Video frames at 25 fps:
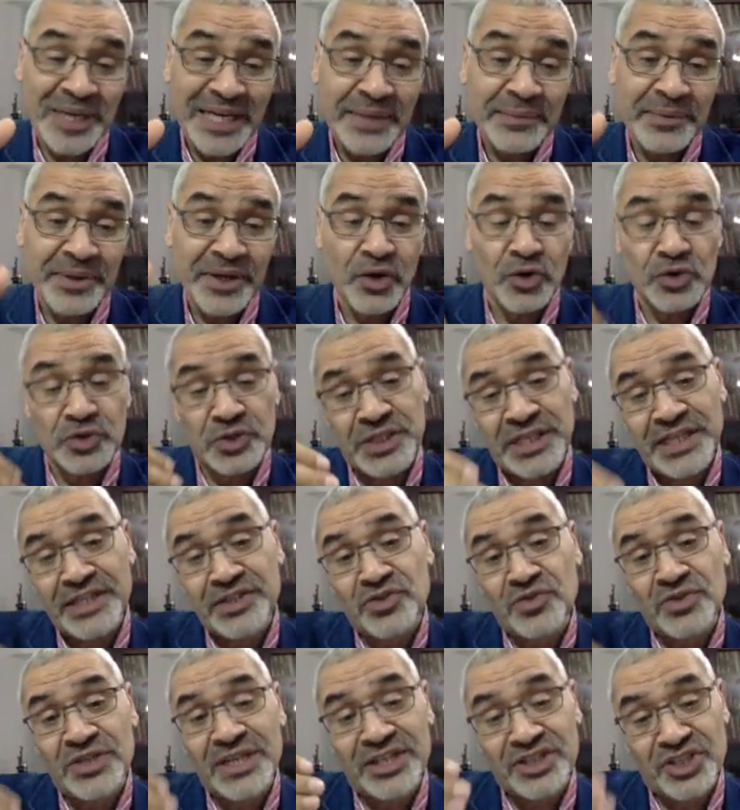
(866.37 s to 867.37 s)
because the
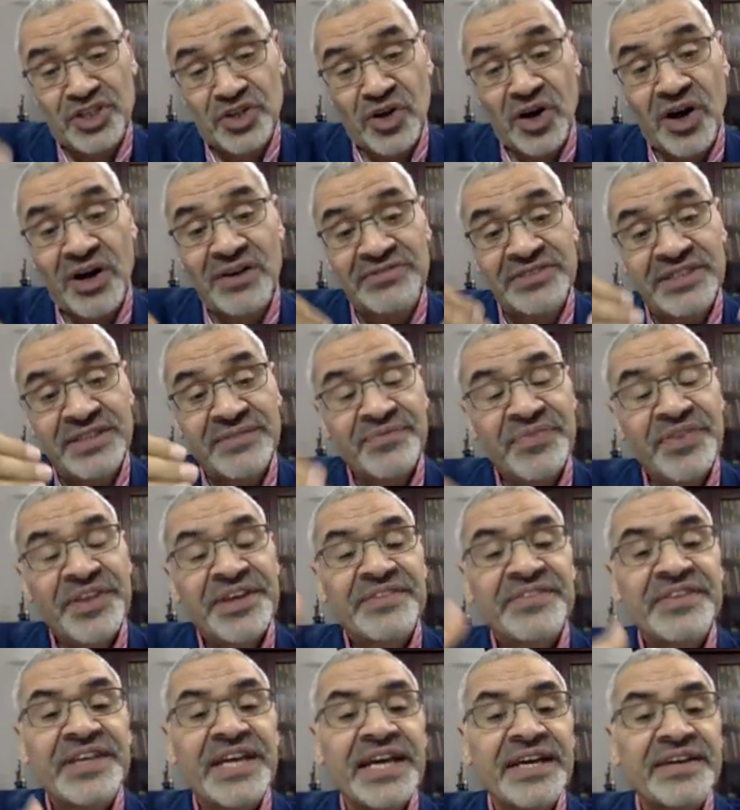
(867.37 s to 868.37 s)
introduction of
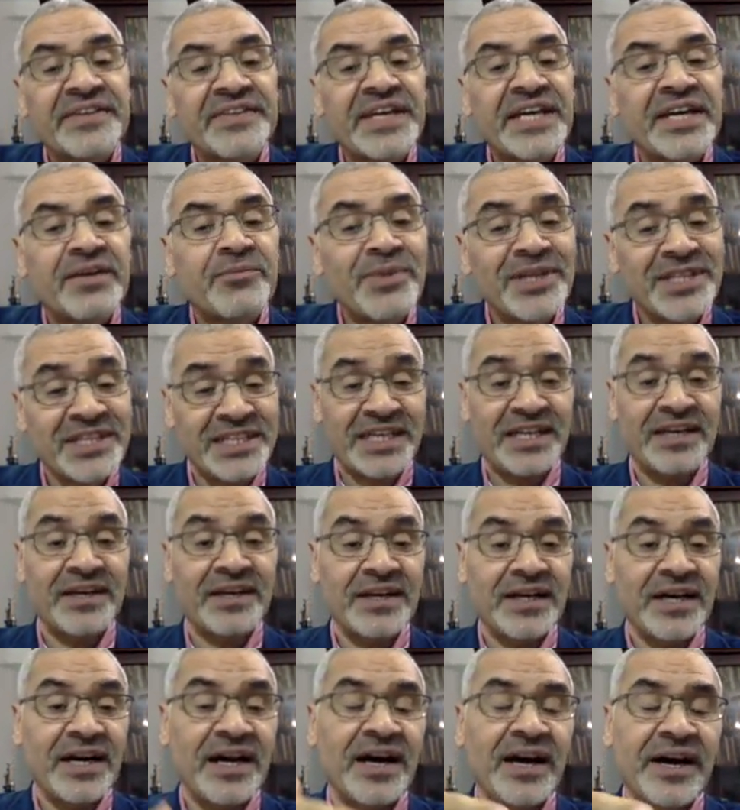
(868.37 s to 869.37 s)
the medical
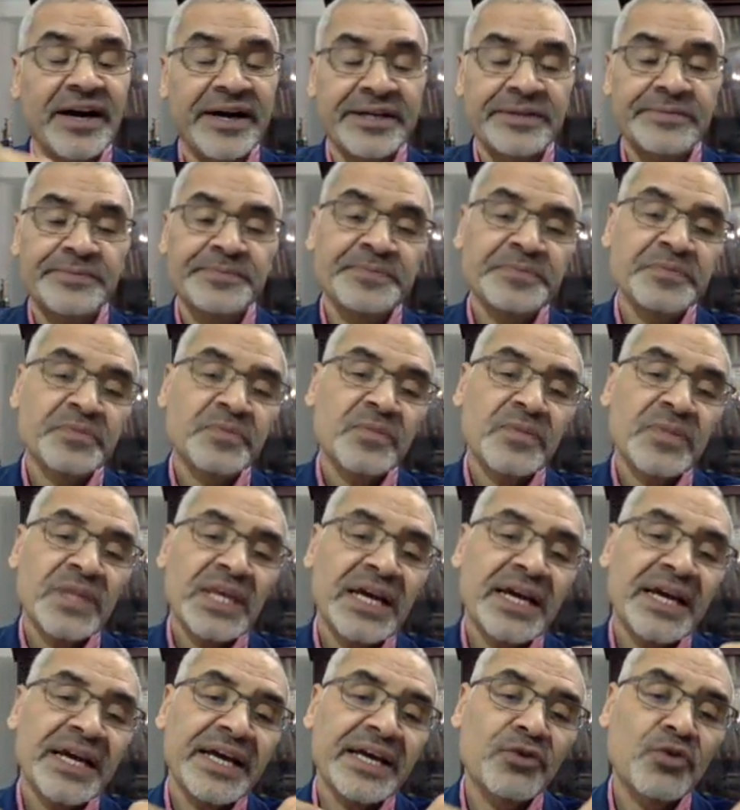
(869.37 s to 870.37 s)

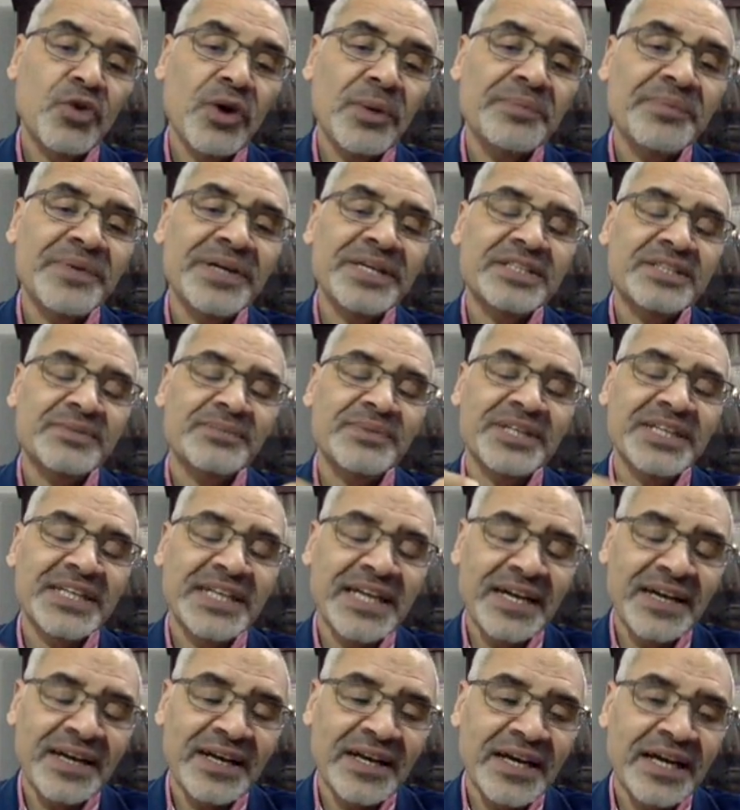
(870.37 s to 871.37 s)
equipments,
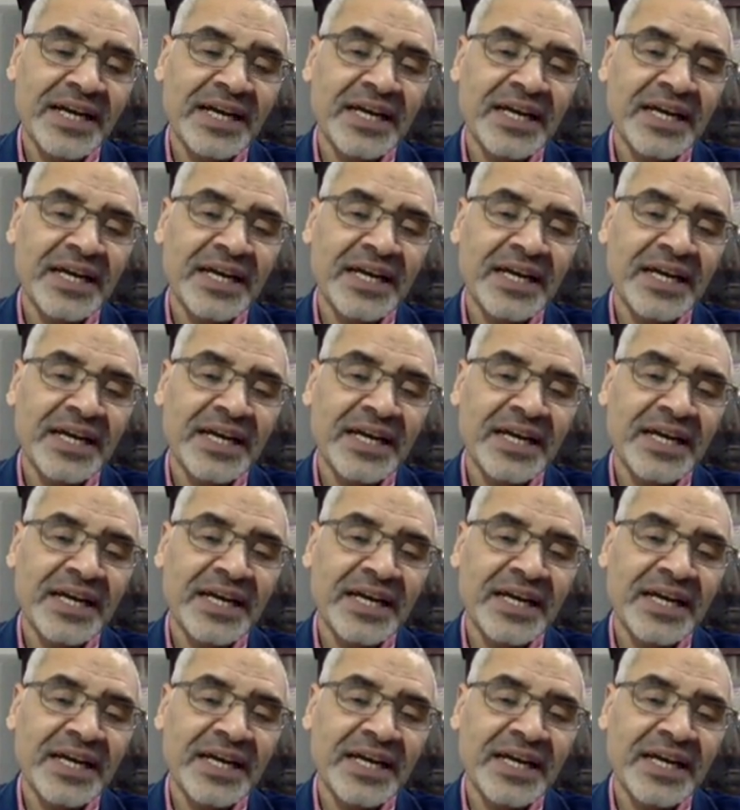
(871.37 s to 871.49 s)
medical